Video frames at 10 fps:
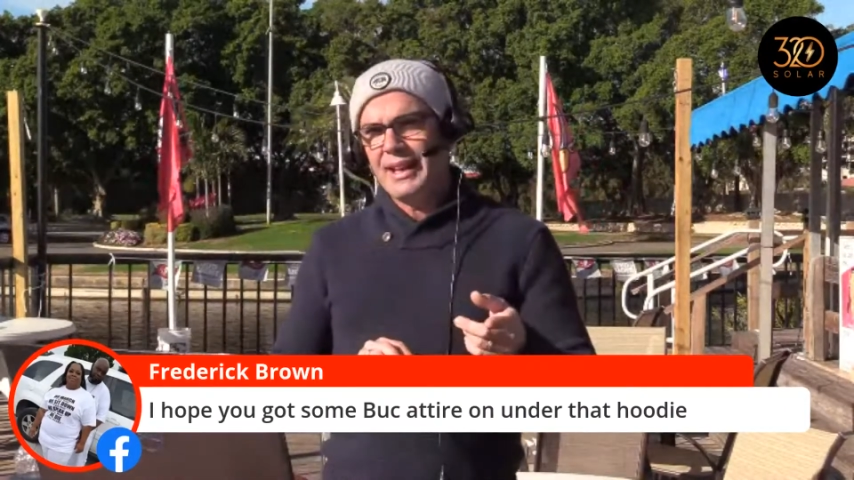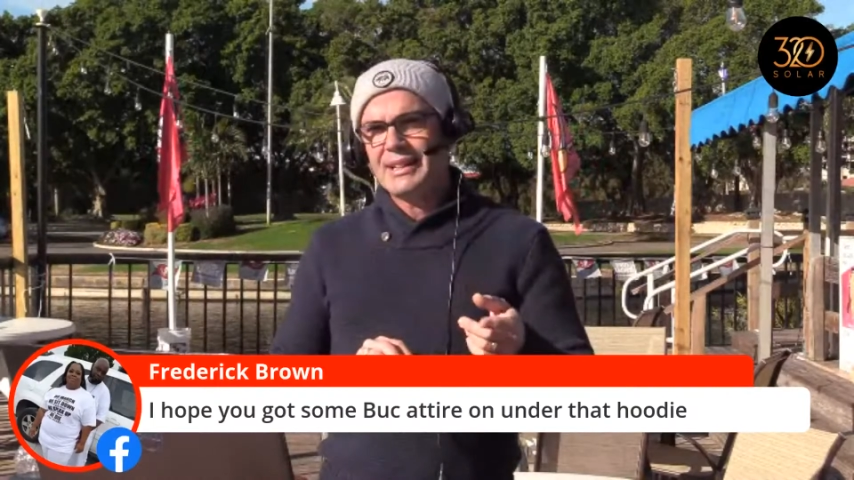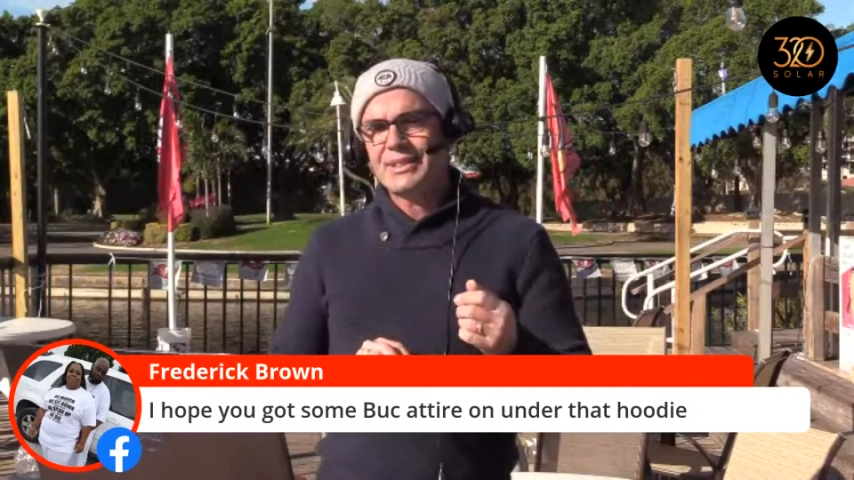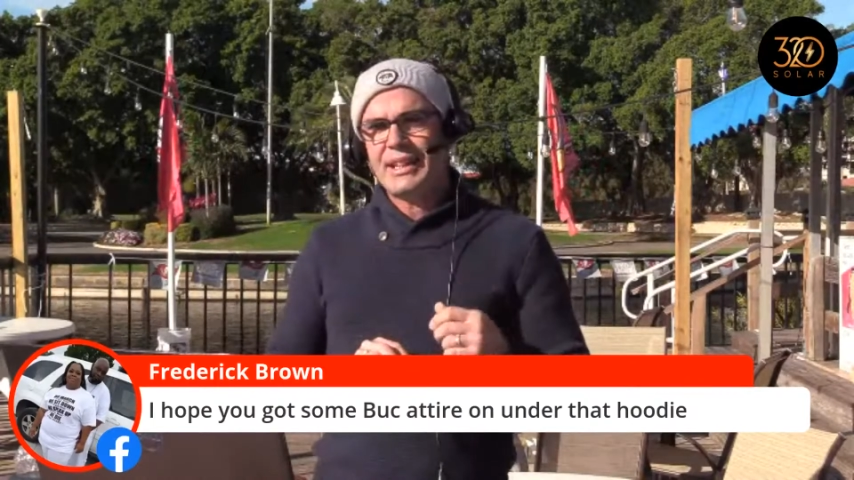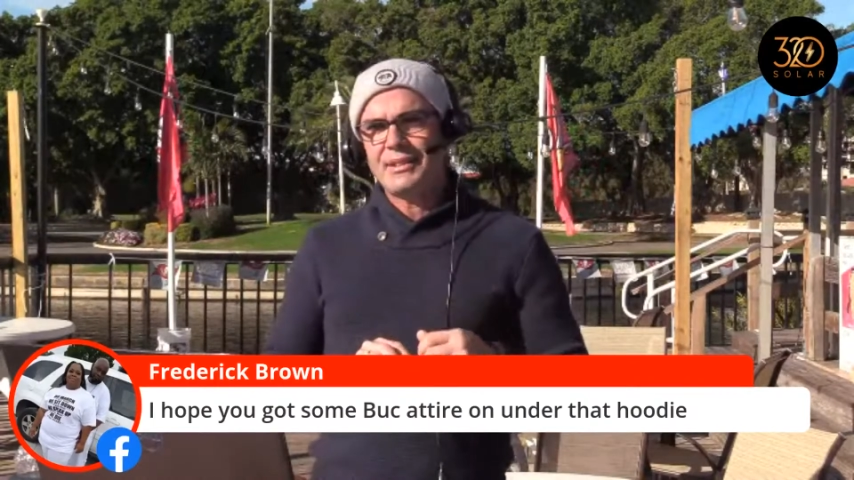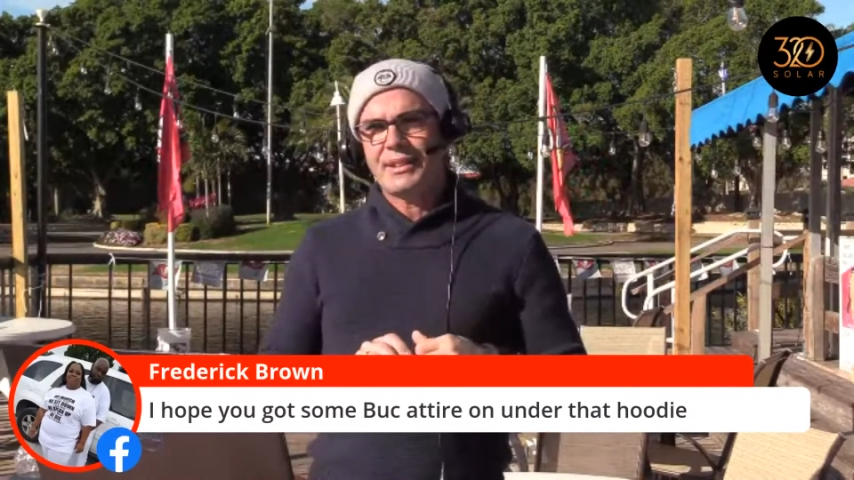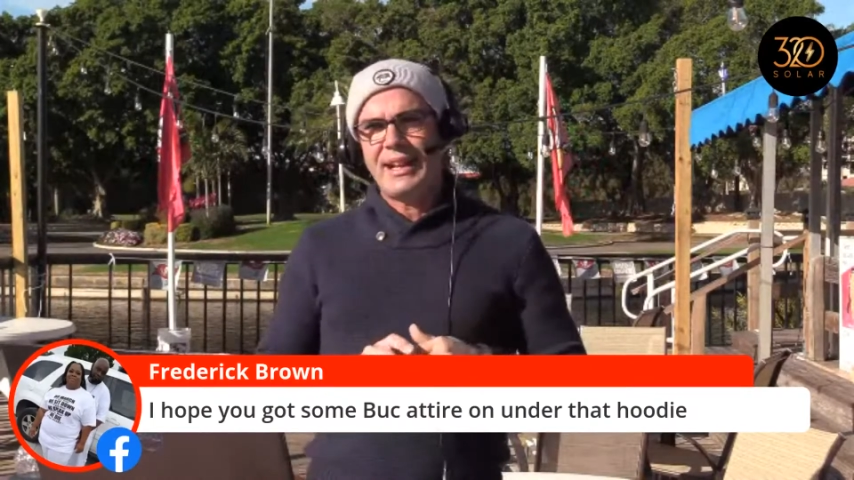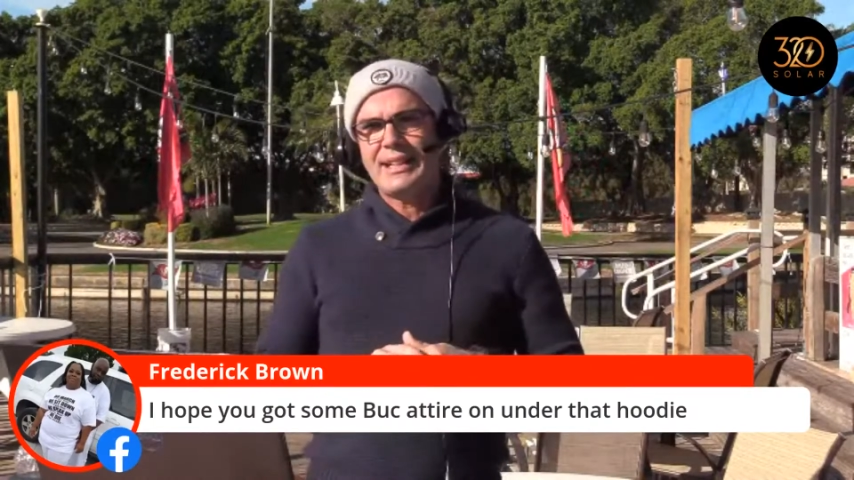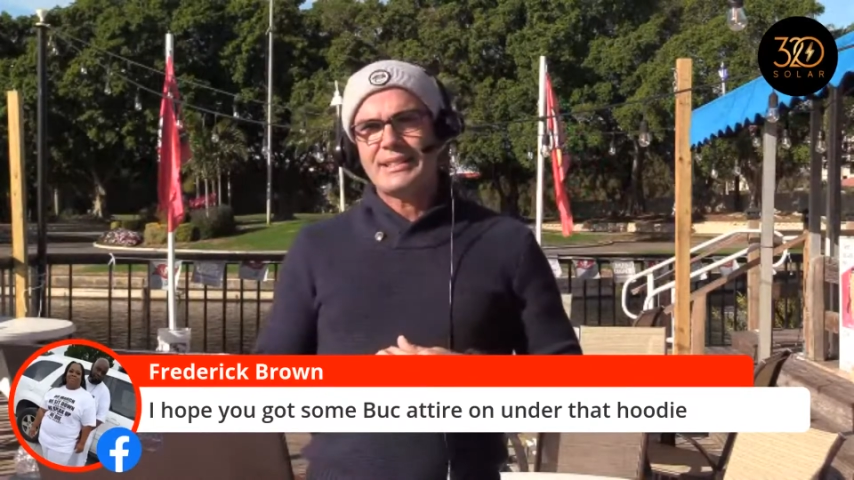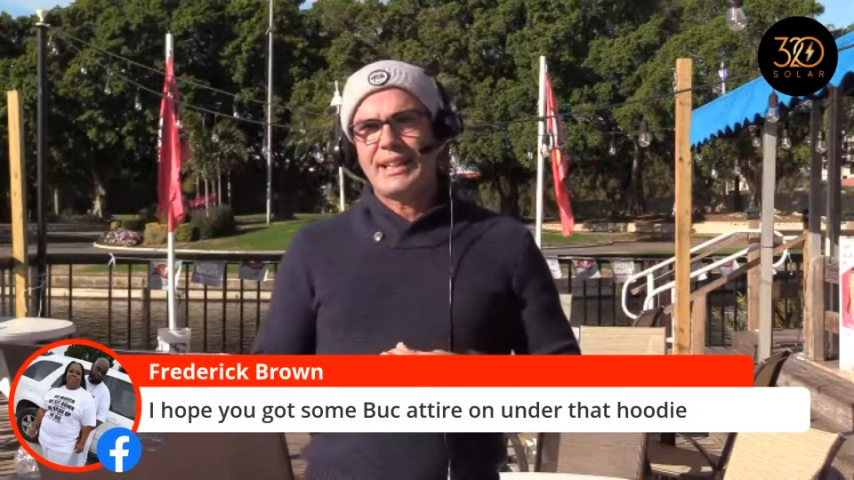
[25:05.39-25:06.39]

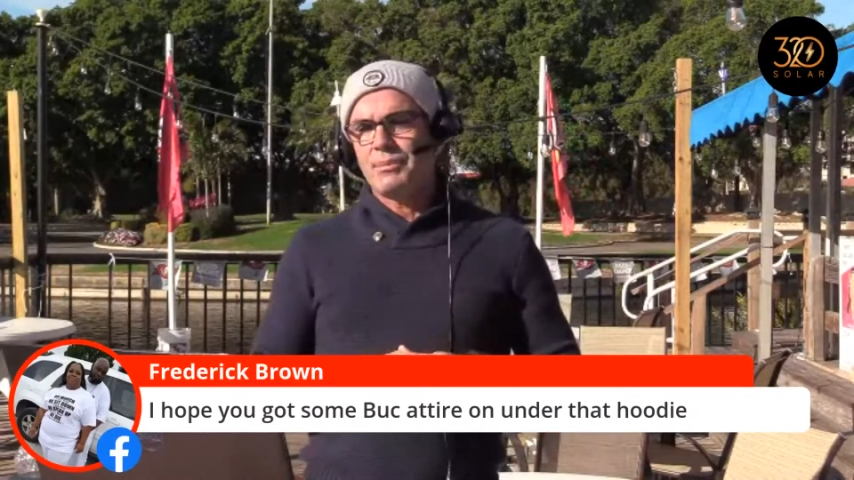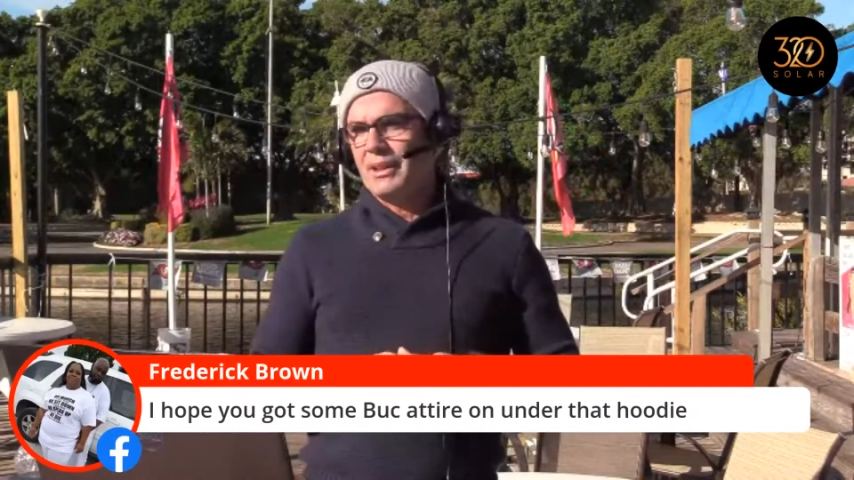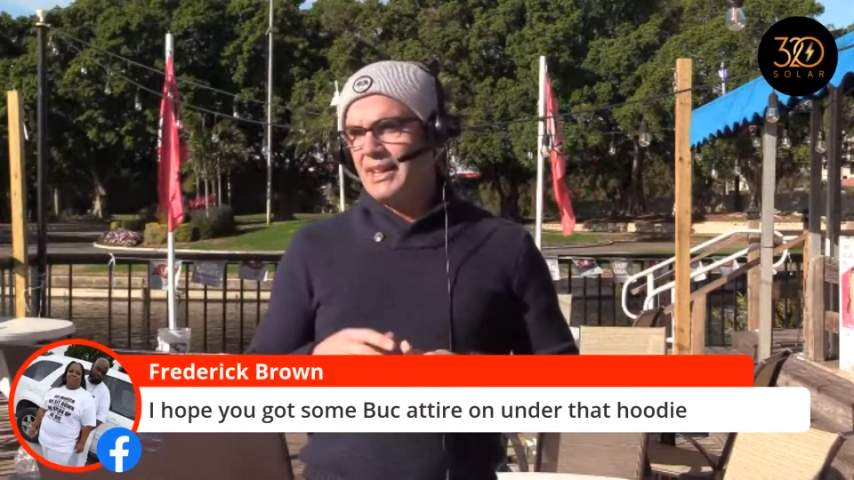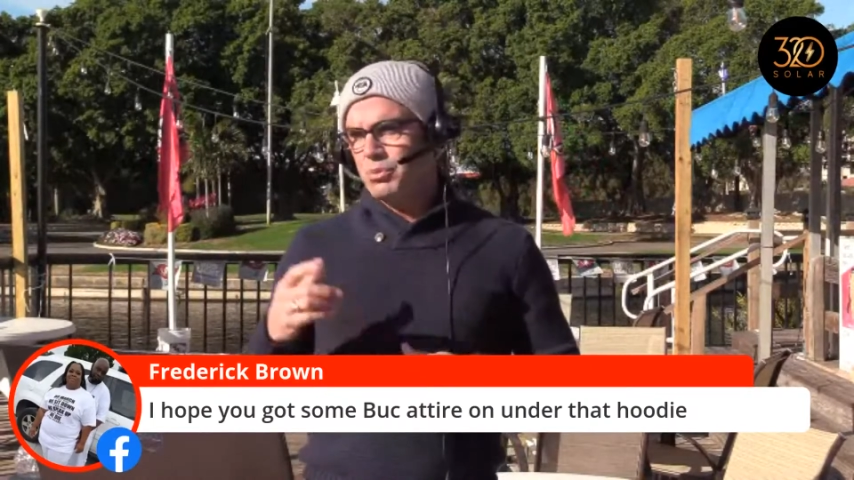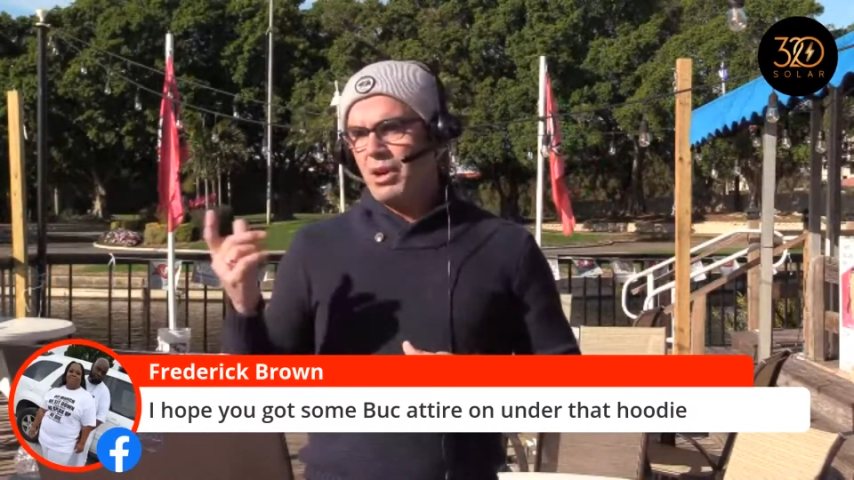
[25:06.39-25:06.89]
last